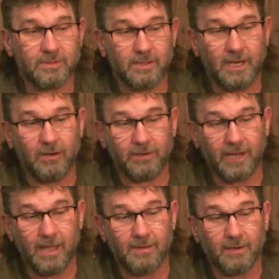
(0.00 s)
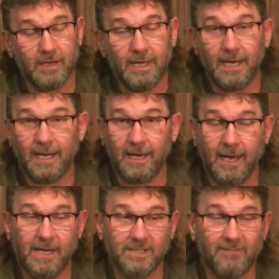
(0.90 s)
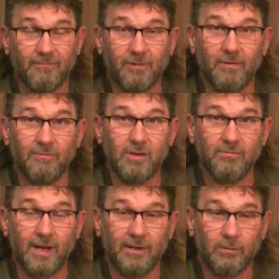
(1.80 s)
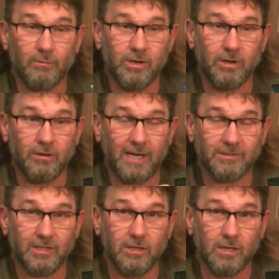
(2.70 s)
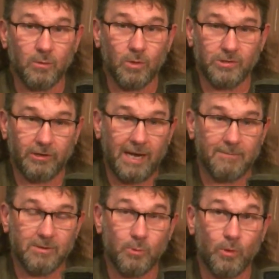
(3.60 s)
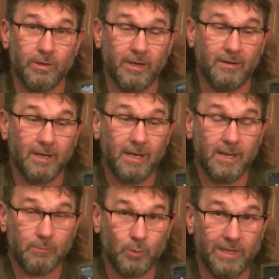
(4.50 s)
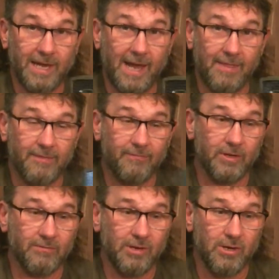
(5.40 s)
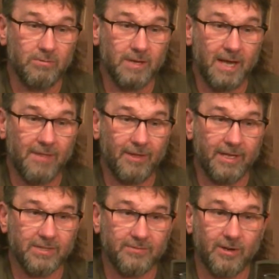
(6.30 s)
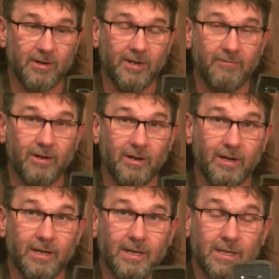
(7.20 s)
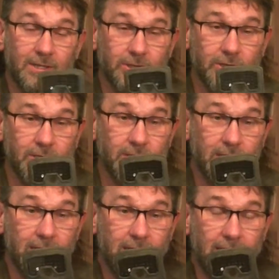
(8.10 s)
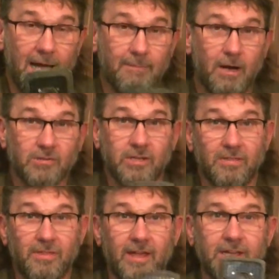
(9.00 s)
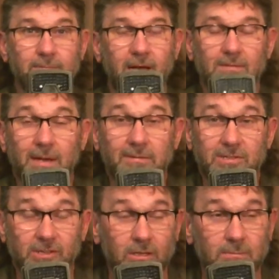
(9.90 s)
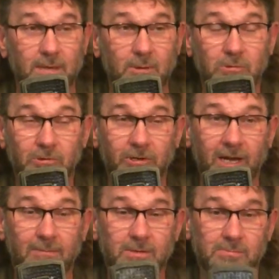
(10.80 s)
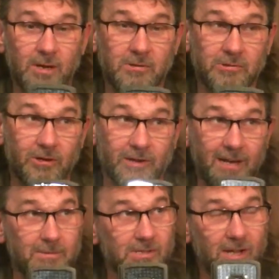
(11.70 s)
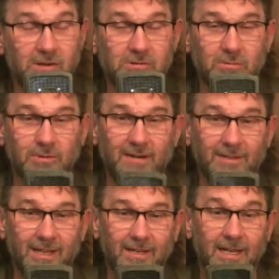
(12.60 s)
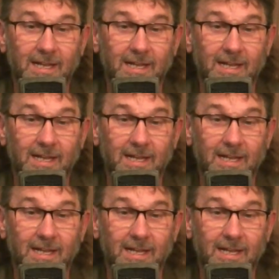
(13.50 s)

here together. And it has a front viewfinder where you can actually look at what your camera's pointing at. Between that and the field view, I think it's very, very good. I'm honestly thinking about maybe selling my motor cameras, my other trail cameras that I use on private land.